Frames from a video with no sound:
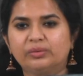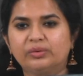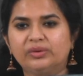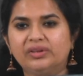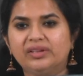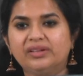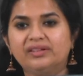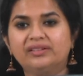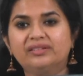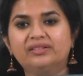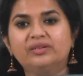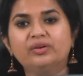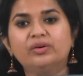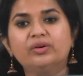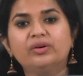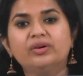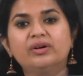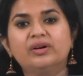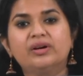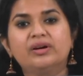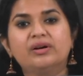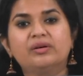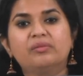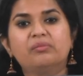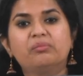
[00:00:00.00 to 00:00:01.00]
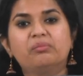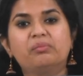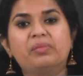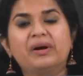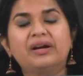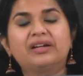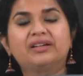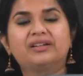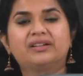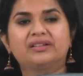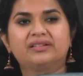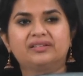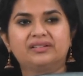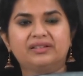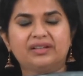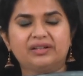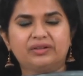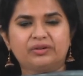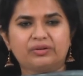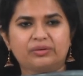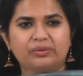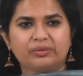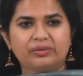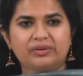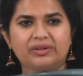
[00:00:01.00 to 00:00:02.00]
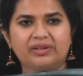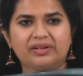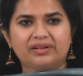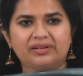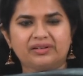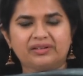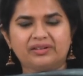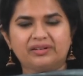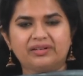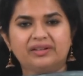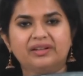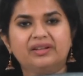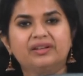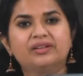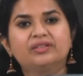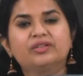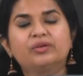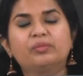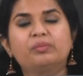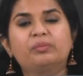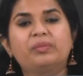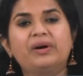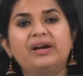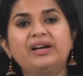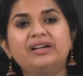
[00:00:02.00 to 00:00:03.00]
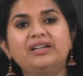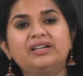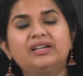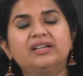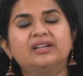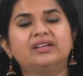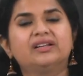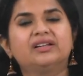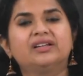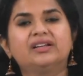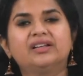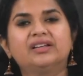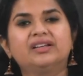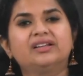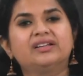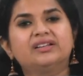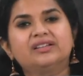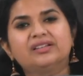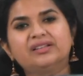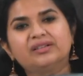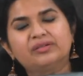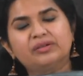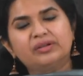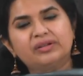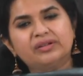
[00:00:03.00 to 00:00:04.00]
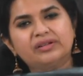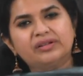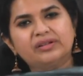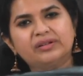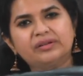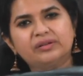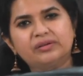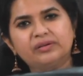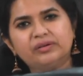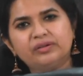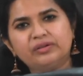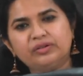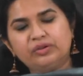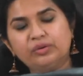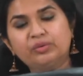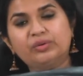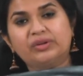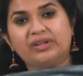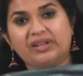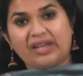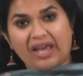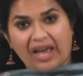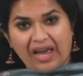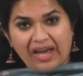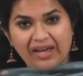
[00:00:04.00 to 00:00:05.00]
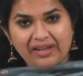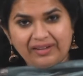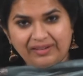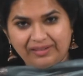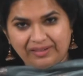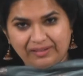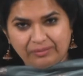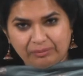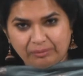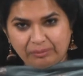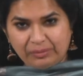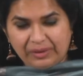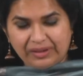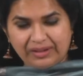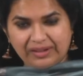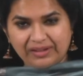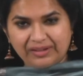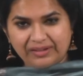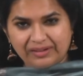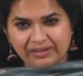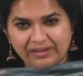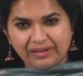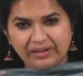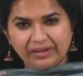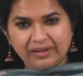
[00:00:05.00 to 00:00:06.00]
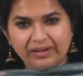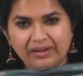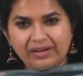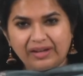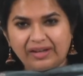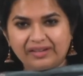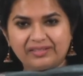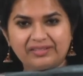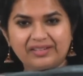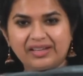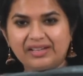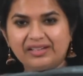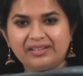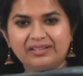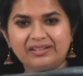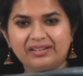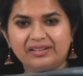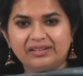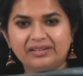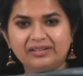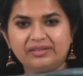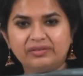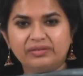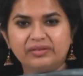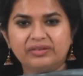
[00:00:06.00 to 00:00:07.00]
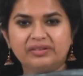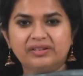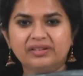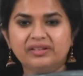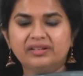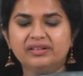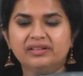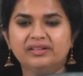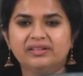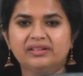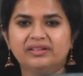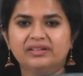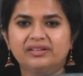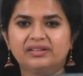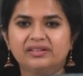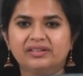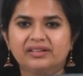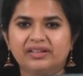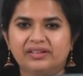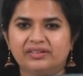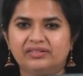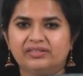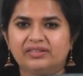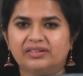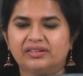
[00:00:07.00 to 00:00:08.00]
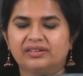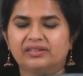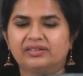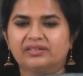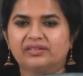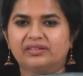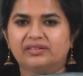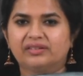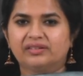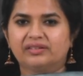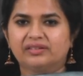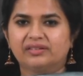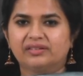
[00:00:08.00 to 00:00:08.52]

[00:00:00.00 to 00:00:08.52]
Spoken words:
years. So, but the truth is. So, but you can begin a sentence with a conjunction.